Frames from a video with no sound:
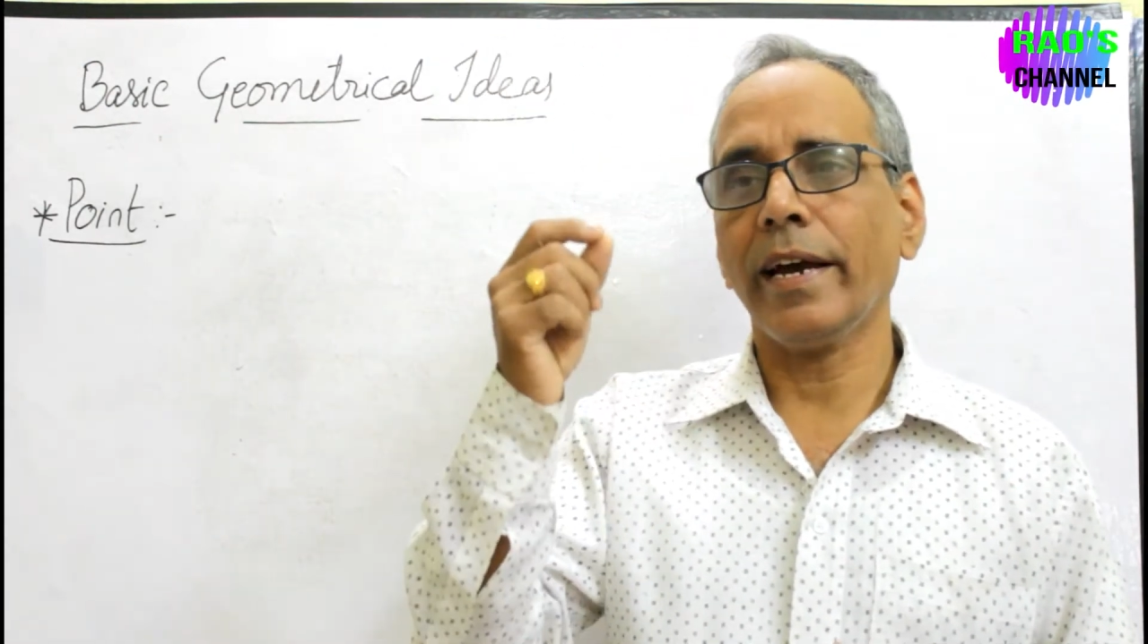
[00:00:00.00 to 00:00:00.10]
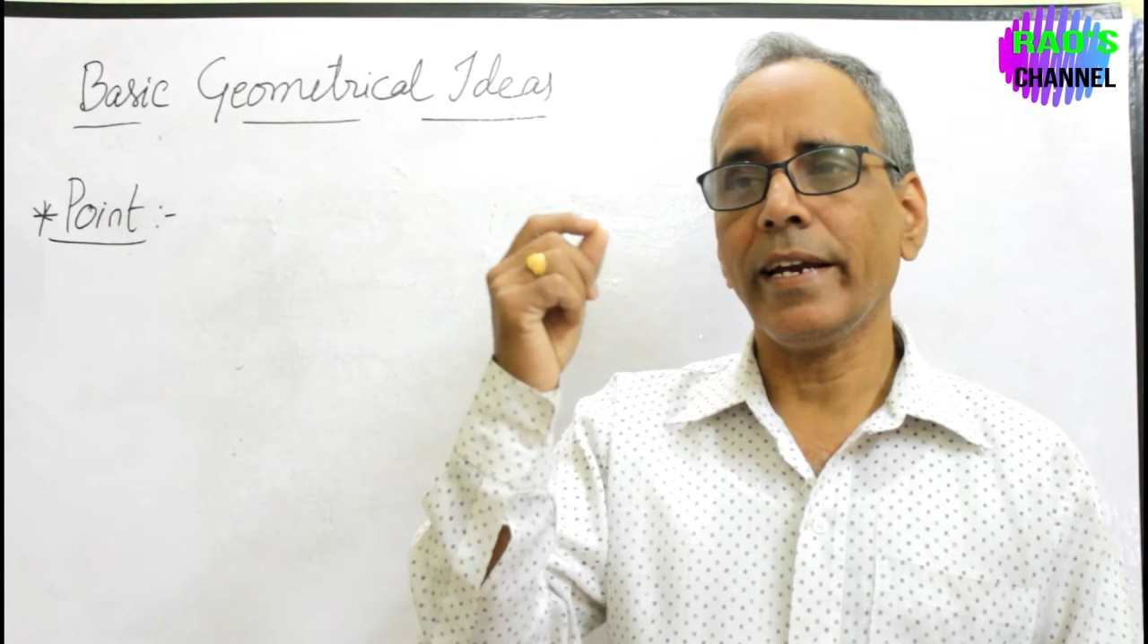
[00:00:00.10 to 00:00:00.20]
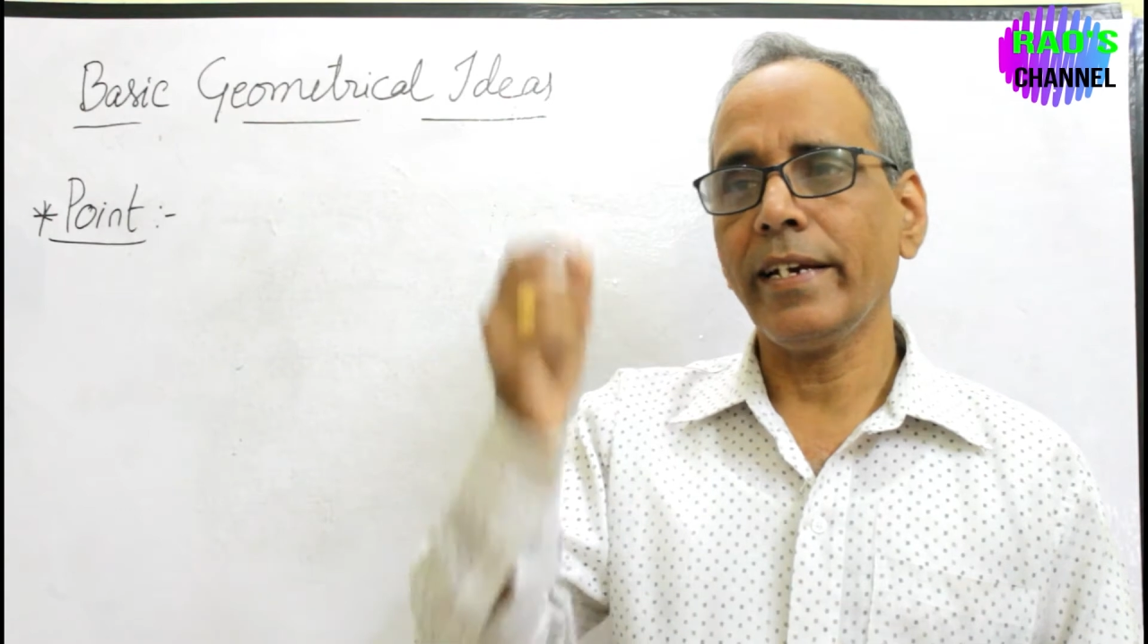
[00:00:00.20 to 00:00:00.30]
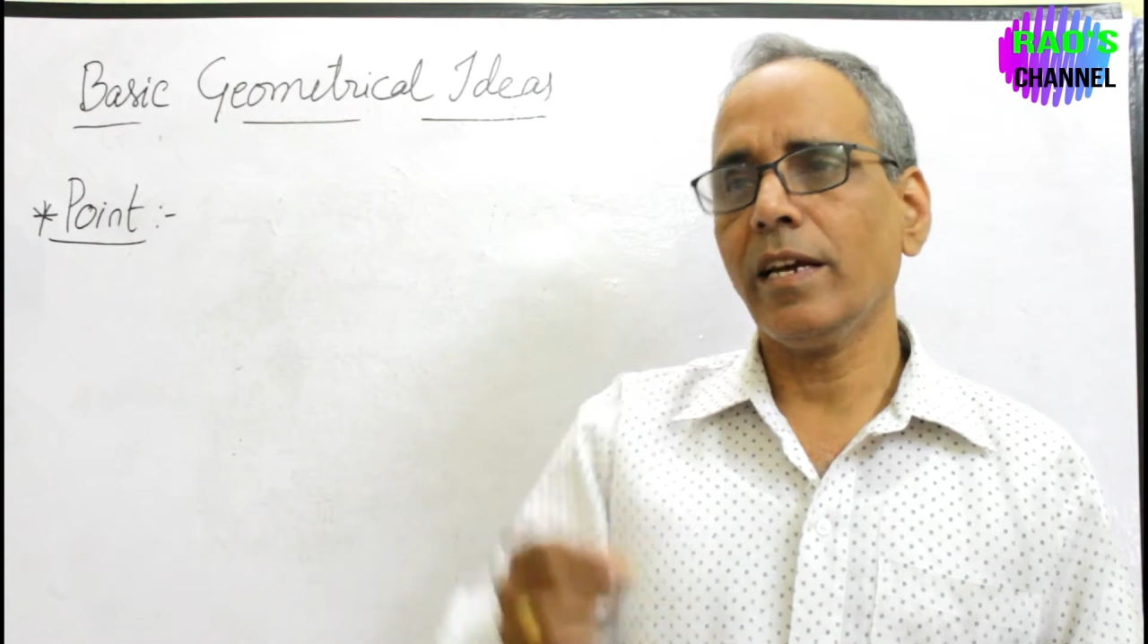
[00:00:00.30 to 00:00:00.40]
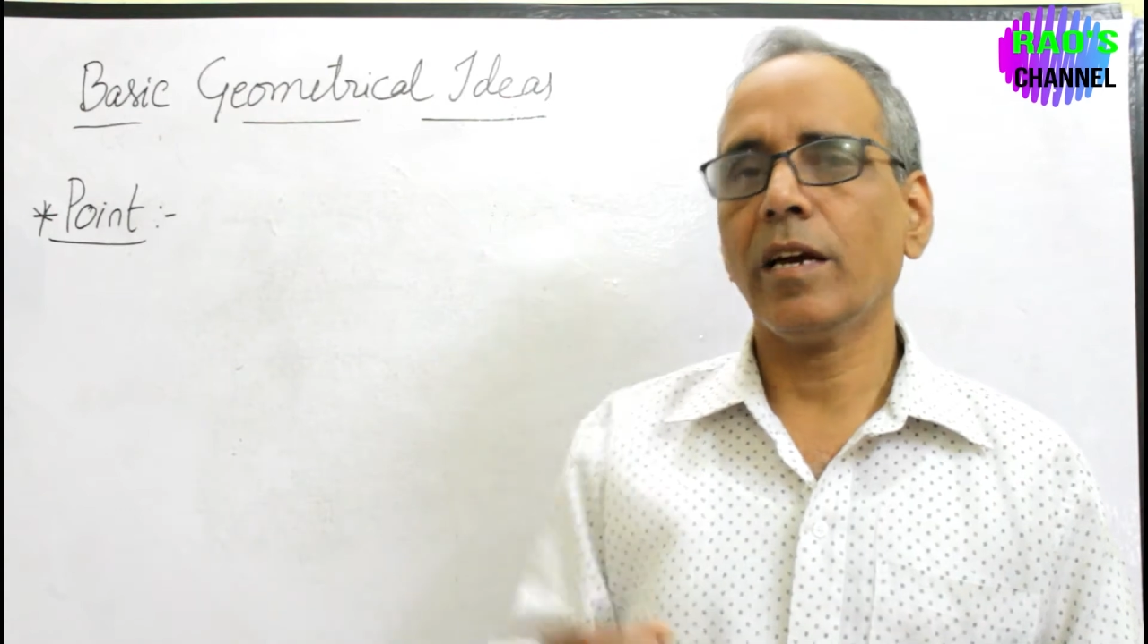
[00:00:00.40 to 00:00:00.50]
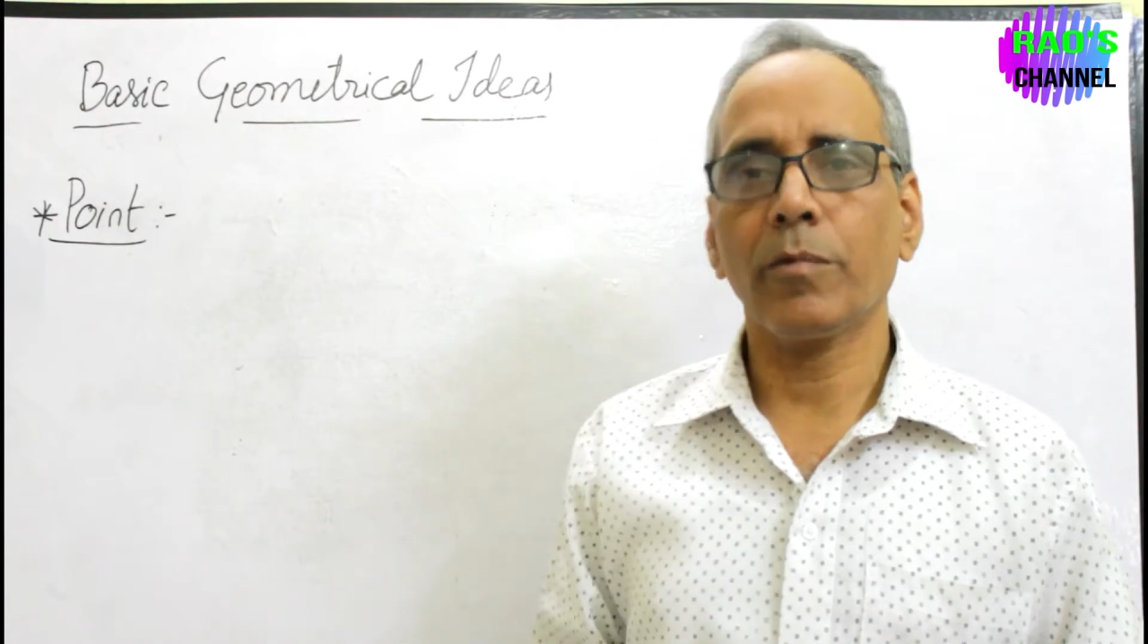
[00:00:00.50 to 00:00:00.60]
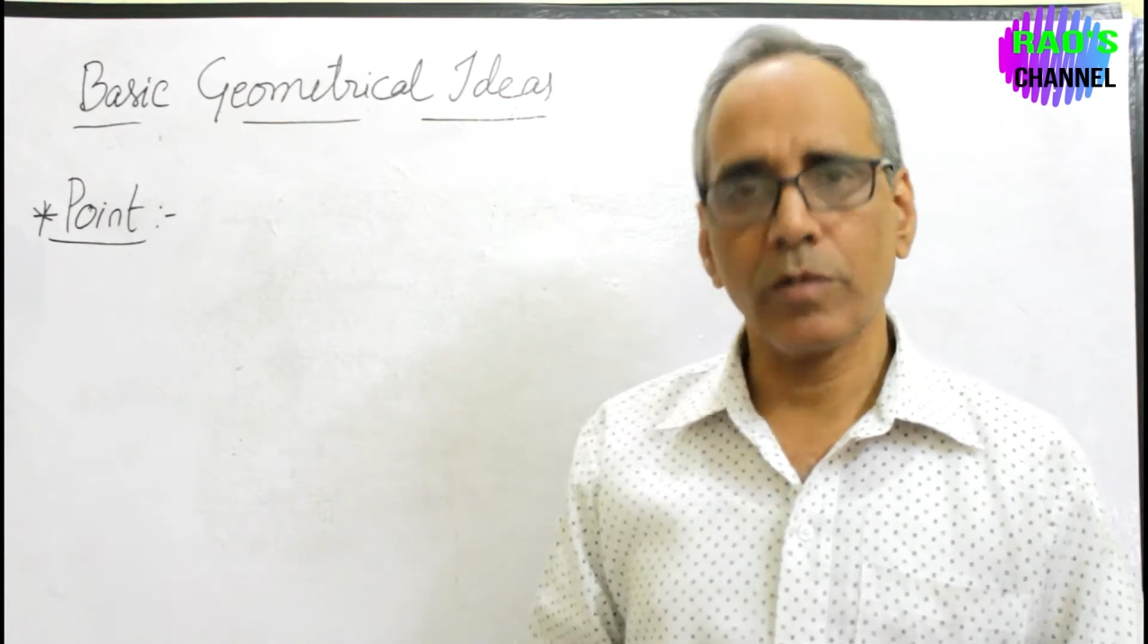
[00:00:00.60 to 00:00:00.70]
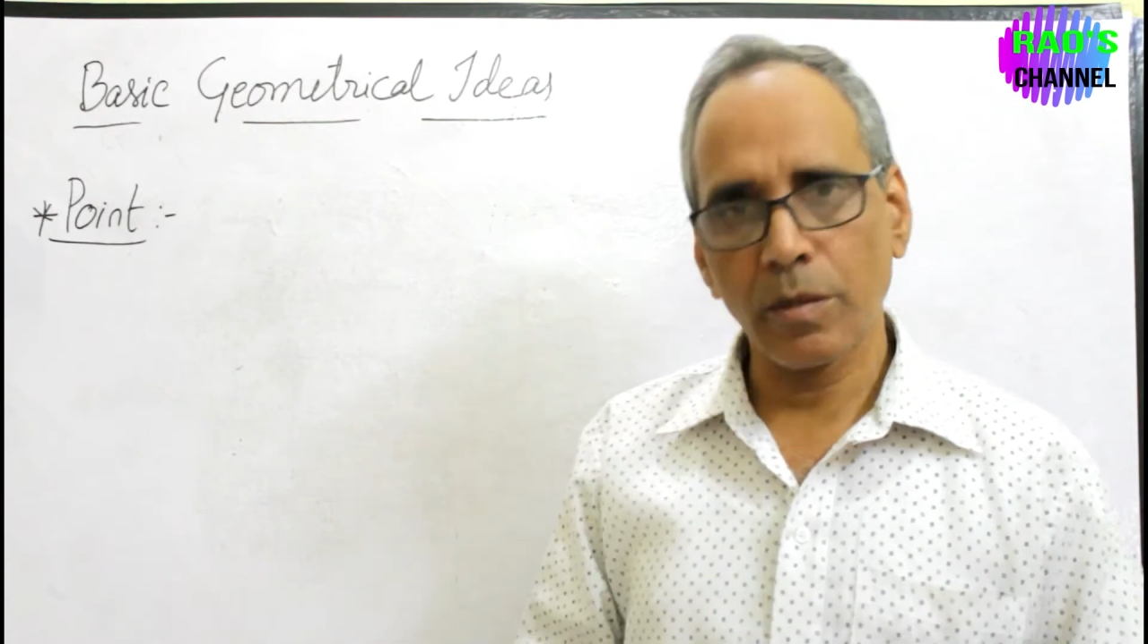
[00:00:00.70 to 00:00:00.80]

idea about